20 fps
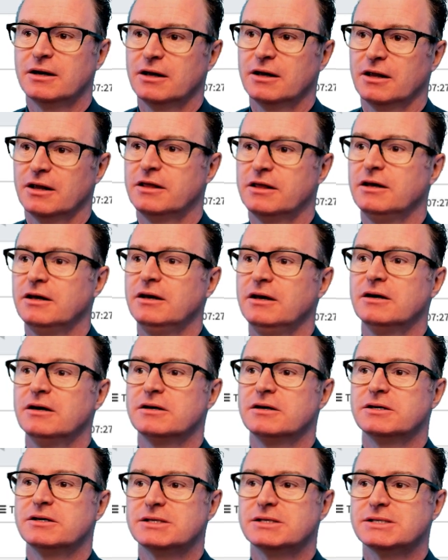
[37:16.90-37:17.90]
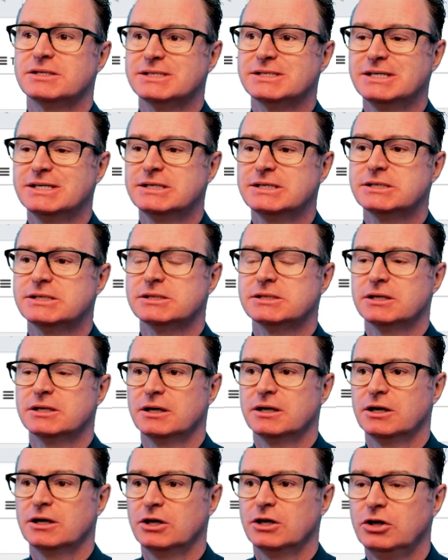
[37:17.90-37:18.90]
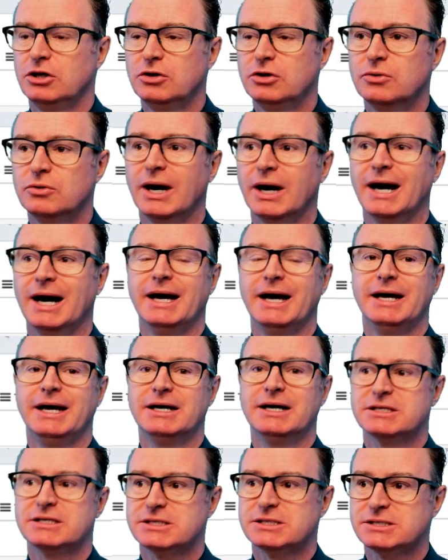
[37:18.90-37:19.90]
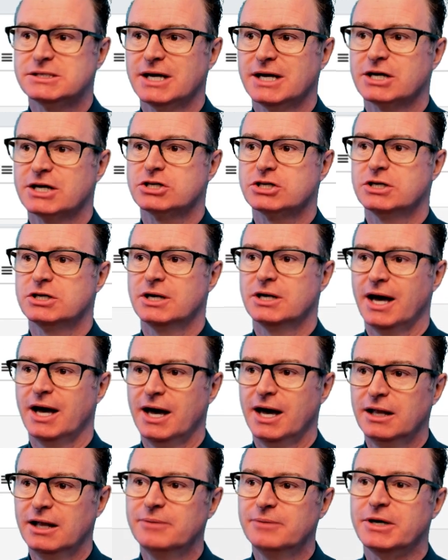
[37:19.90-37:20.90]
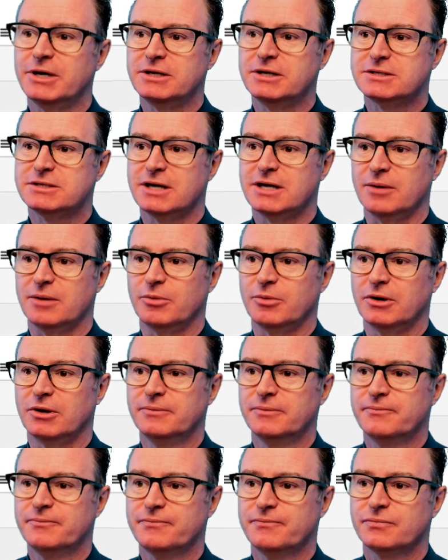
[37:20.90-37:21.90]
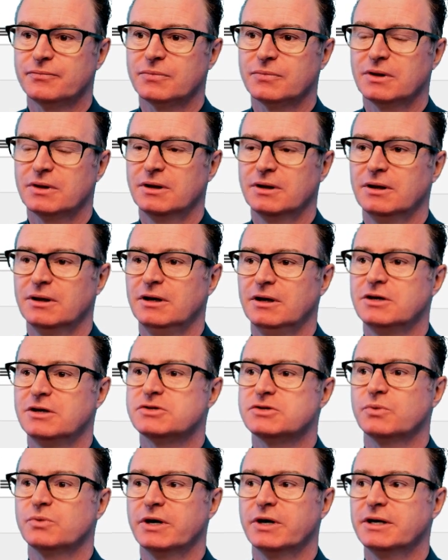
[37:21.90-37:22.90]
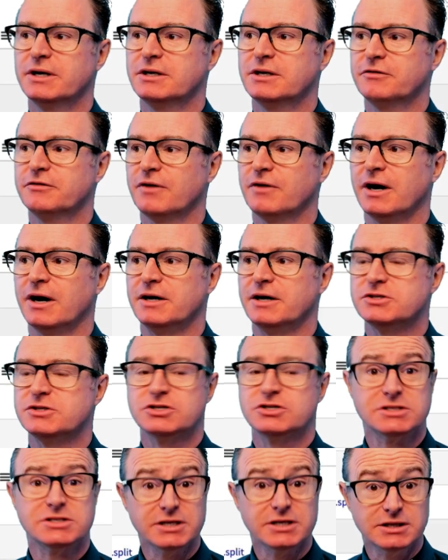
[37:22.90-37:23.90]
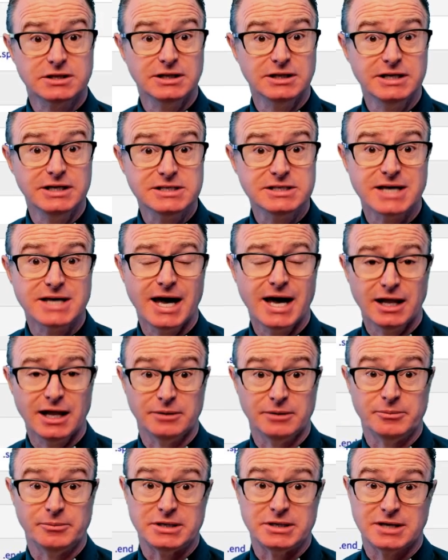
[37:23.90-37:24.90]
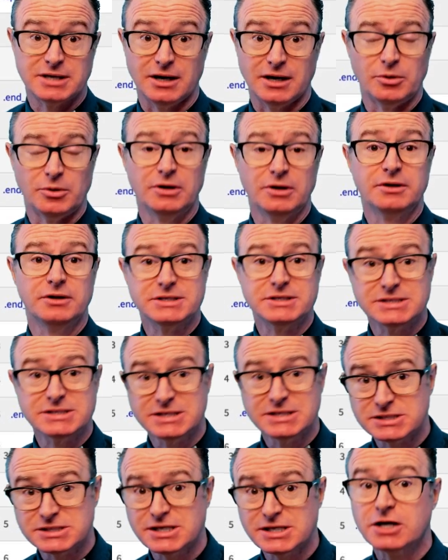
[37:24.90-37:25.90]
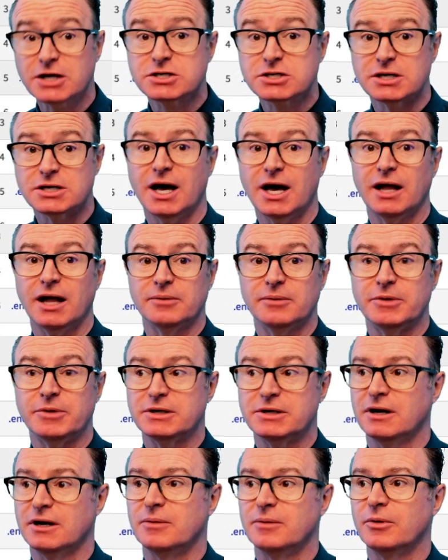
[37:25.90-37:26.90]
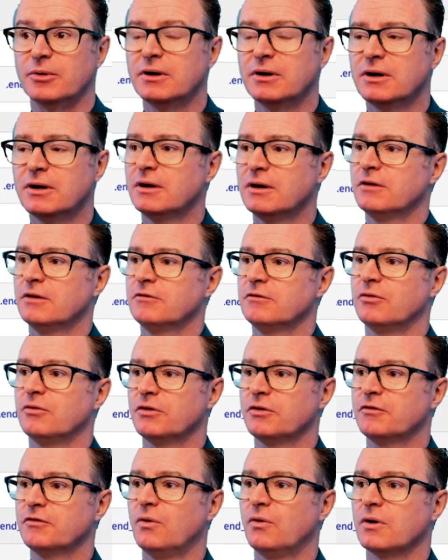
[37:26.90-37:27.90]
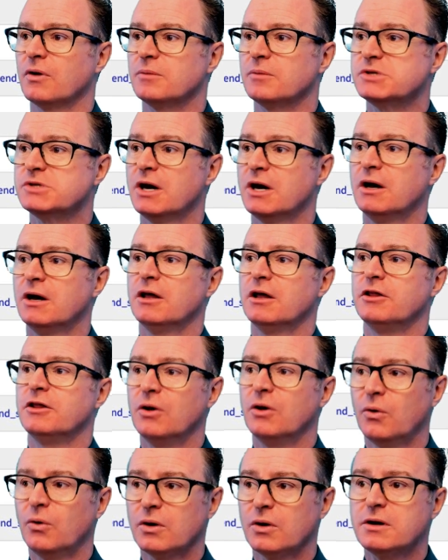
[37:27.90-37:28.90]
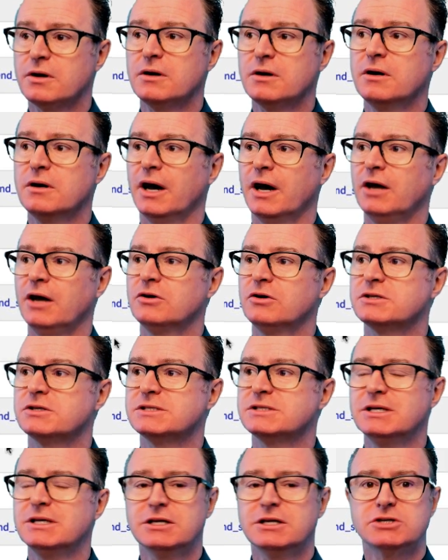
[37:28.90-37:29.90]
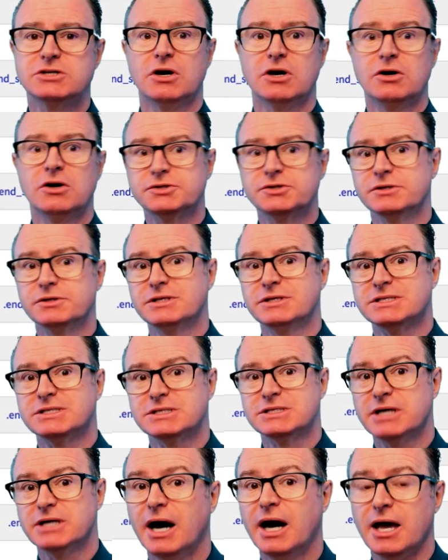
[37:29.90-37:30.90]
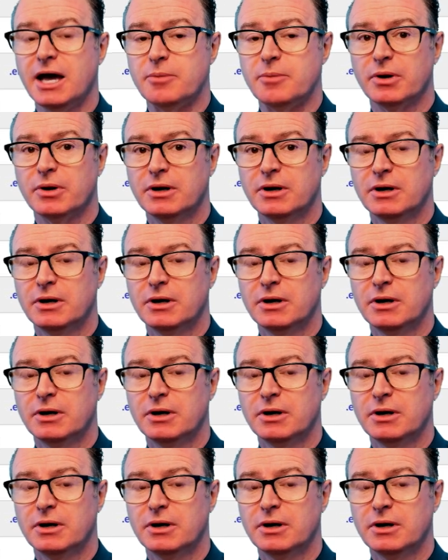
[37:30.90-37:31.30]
The sysui section element table is where it defines, just like the list element table, this is the section element table for the forms, the order, and you can see there's also this type.